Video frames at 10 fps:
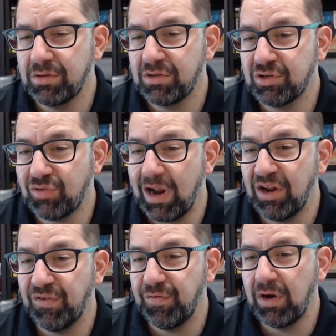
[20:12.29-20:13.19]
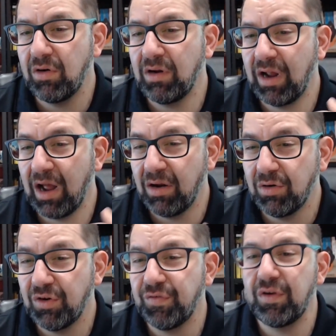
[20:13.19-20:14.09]
stratosphere and the
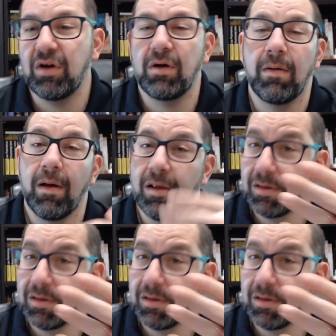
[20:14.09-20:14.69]
ionosphere,